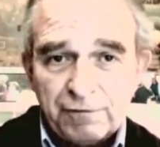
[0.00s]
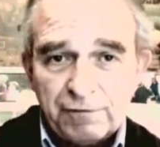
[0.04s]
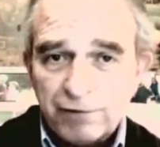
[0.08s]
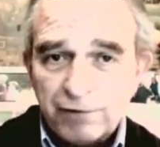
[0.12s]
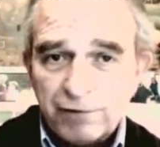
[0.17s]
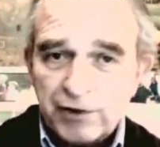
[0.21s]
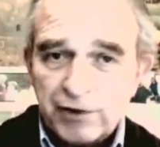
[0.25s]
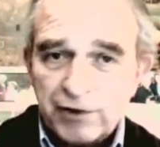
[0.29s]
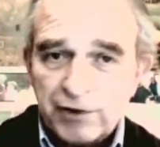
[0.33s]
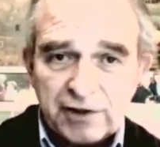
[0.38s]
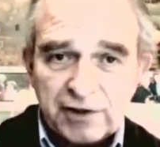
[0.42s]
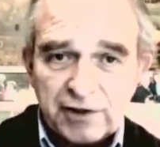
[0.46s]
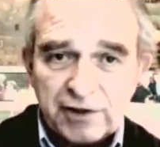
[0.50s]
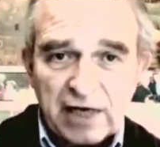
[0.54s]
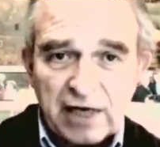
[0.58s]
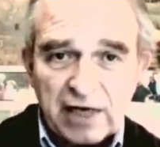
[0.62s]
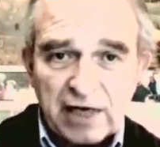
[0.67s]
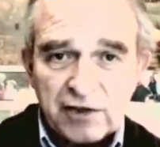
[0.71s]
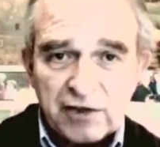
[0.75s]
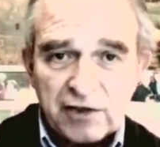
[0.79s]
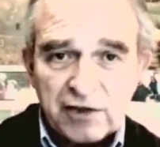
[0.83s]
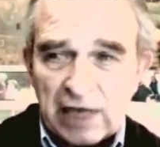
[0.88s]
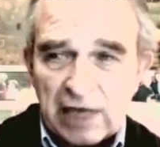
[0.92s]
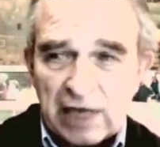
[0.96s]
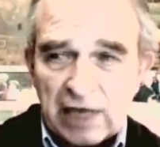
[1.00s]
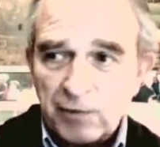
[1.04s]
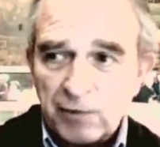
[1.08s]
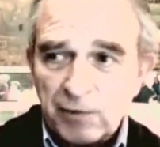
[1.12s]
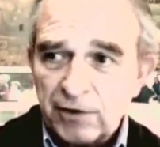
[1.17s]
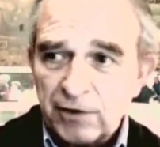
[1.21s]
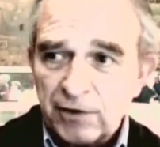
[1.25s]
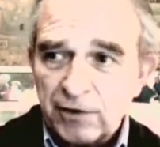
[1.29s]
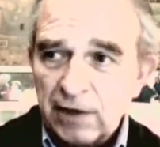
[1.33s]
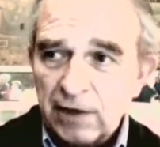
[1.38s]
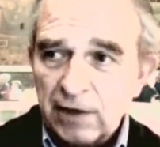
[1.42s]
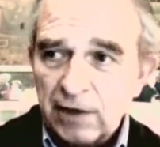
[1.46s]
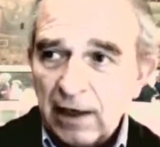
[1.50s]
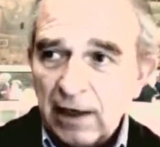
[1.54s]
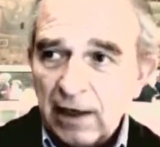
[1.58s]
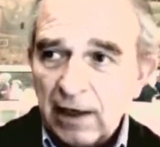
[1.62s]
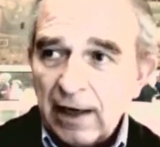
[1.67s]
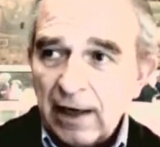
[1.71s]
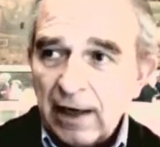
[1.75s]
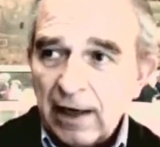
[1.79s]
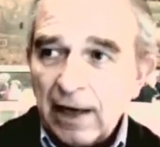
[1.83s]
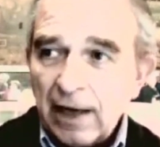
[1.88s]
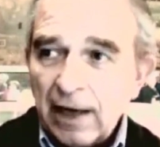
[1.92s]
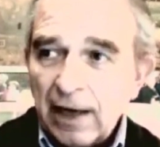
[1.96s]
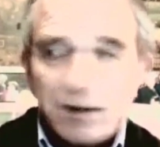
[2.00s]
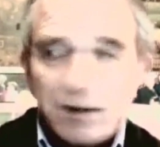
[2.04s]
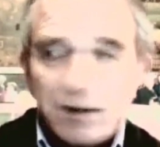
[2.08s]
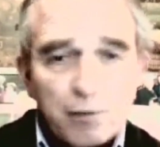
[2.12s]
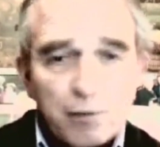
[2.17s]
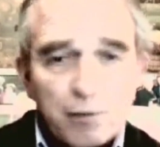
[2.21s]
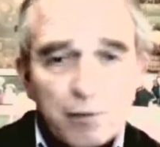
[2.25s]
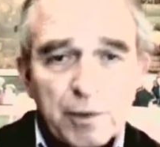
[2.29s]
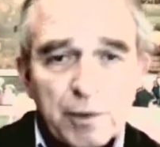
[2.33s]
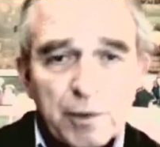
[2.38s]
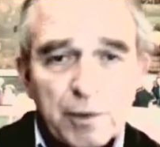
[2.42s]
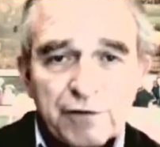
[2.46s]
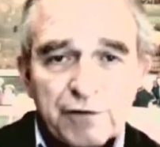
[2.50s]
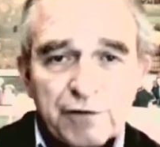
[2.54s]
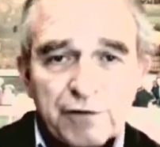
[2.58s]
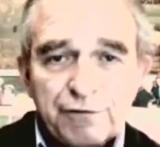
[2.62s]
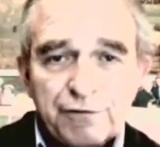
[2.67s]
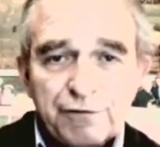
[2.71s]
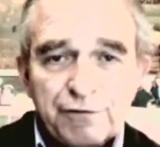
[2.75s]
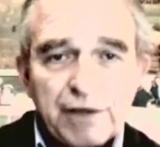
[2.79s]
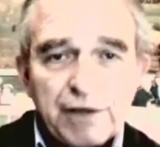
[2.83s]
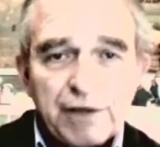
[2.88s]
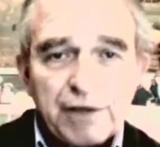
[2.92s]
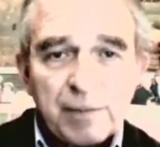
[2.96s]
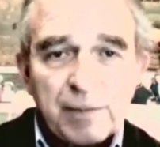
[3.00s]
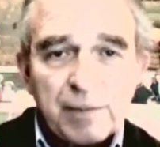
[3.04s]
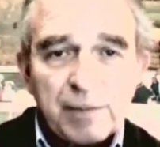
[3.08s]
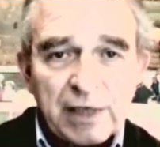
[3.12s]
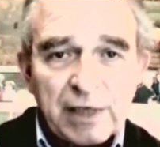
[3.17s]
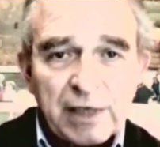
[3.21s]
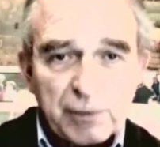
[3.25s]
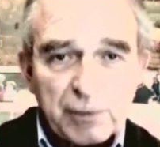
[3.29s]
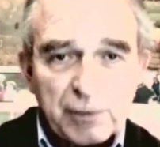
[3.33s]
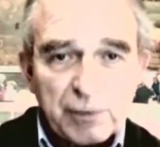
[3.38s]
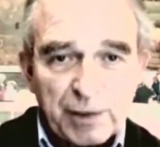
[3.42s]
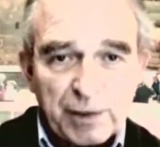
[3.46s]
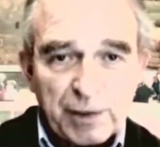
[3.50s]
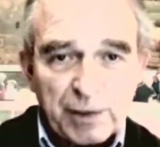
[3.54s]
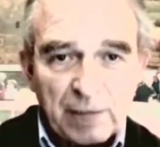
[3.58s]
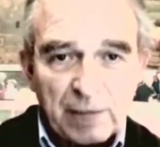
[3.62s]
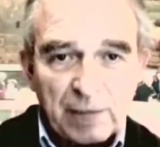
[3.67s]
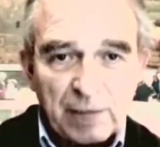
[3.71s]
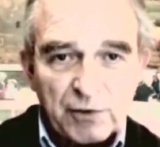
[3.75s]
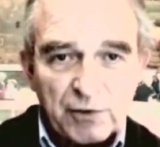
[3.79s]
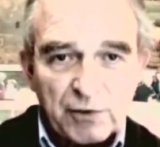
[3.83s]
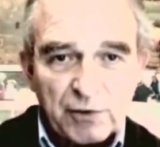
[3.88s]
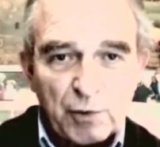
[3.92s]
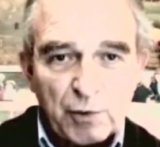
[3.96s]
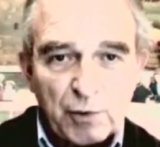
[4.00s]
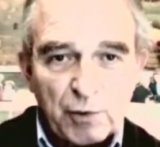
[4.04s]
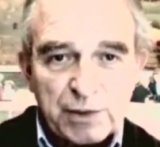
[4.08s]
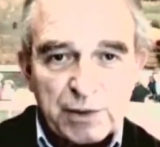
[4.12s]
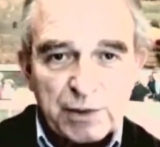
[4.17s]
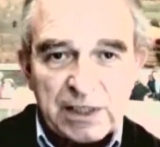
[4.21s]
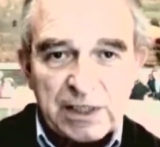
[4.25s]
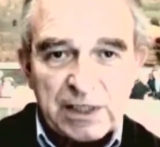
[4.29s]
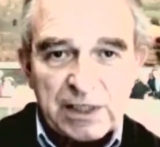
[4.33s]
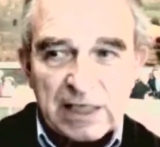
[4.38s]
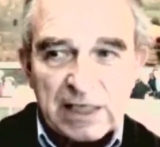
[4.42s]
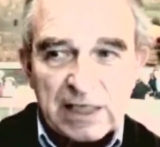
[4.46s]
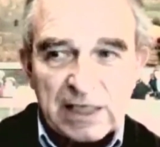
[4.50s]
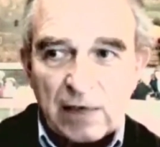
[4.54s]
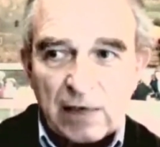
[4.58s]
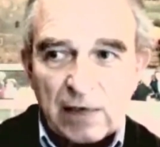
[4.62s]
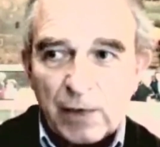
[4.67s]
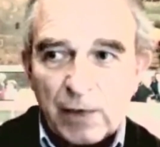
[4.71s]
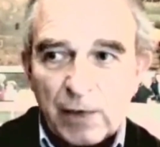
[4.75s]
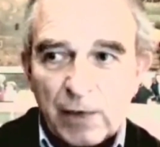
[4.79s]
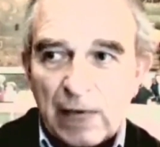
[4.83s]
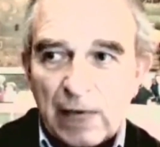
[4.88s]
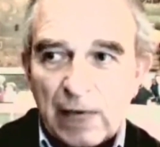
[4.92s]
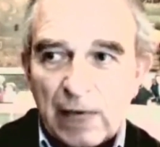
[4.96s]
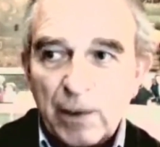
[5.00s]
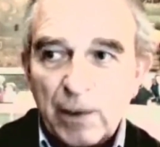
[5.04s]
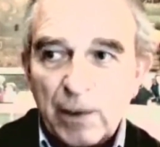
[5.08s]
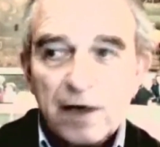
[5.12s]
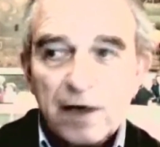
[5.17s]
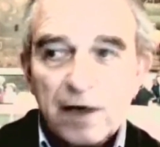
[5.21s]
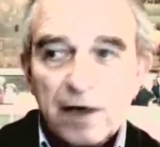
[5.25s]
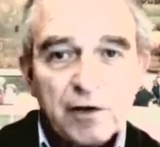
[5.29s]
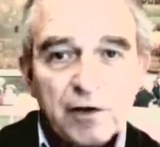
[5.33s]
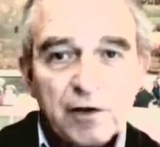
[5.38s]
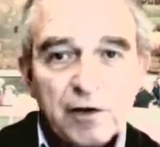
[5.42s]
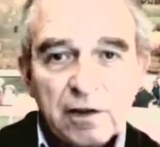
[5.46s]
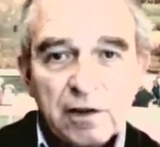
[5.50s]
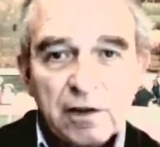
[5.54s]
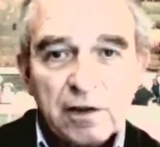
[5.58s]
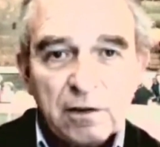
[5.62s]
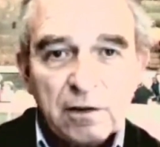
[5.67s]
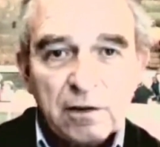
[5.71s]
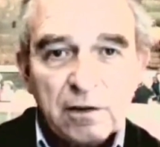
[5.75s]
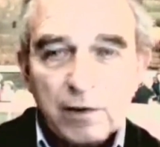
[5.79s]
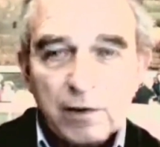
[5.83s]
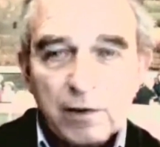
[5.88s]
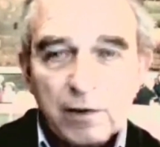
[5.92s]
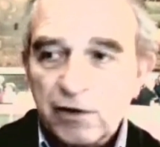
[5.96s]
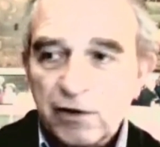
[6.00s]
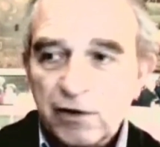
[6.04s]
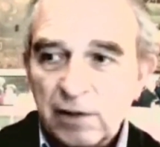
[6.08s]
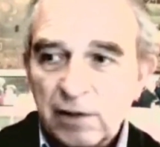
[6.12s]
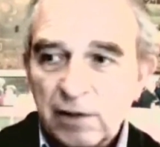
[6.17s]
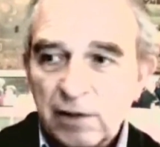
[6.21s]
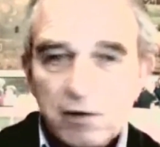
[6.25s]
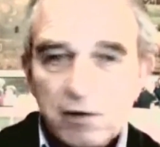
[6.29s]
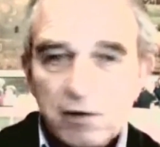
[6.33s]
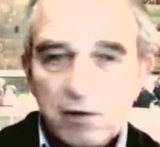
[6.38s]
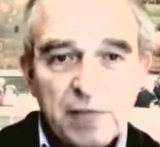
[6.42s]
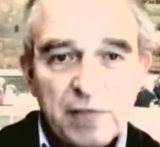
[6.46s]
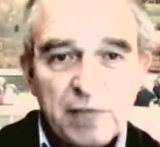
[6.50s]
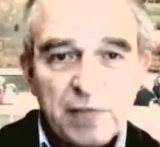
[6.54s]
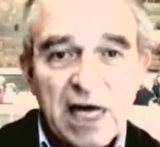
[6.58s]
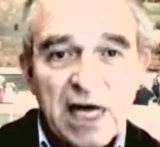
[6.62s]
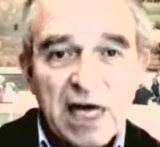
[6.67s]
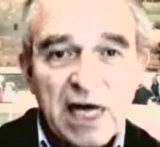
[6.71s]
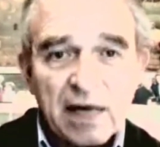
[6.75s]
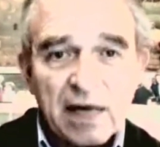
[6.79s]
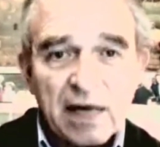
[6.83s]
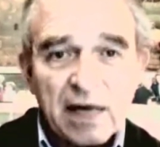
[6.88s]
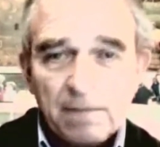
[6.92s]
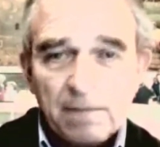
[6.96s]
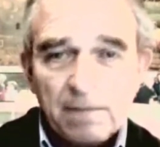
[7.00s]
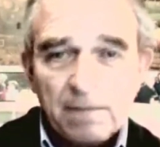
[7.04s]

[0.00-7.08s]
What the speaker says: first and second chapters, and she was very pleased with them. So she said, "Okay, when are you going to come to BA?"